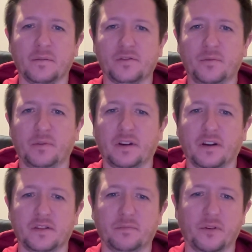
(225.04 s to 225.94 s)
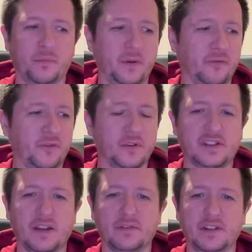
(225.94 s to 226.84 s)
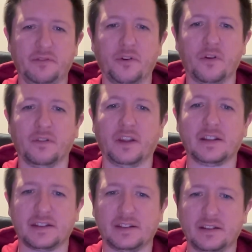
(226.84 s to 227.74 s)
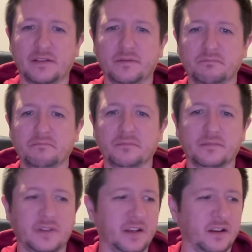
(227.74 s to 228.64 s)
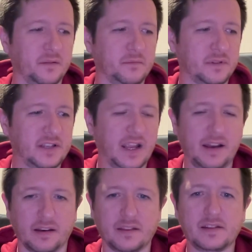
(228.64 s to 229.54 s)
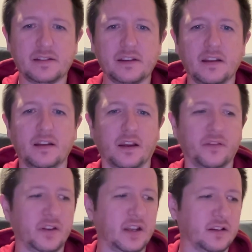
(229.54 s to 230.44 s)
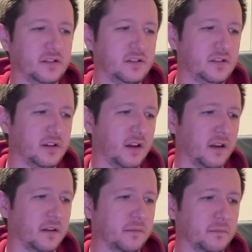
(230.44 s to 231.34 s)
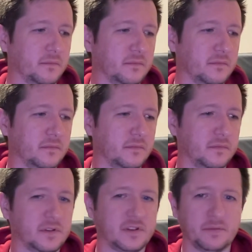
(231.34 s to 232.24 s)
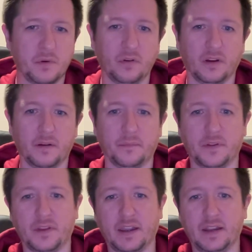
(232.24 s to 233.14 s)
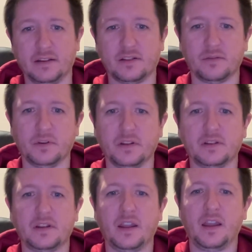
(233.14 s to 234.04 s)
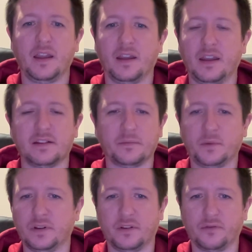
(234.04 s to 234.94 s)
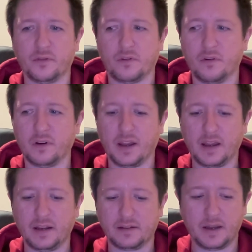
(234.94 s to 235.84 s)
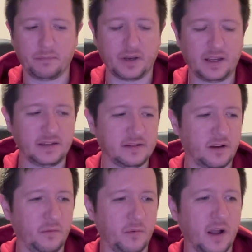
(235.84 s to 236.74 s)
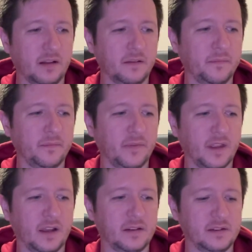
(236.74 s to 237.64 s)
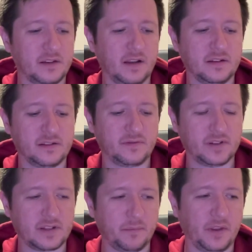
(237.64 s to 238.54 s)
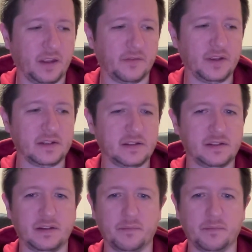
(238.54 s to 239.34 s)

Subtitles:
Super large bore would be 474, and that's still tenths of an inch smaller than that instrument. It's a wonderful cornet. It plays so well, and for something of its